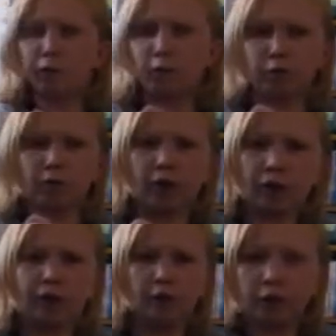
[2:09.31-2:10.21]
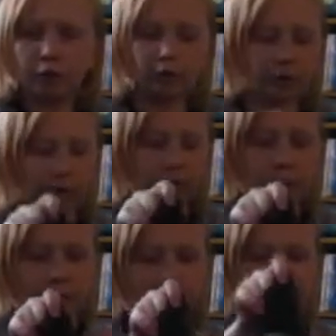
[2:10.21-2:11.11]
it was a very long time
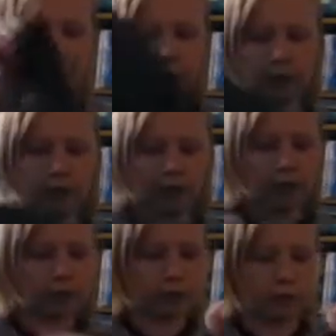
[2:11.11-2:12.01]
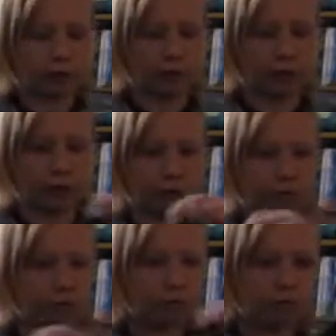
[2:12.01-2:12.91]
ago.
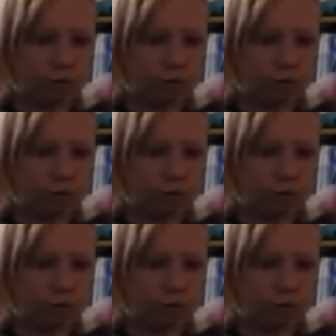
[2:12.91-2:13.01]
So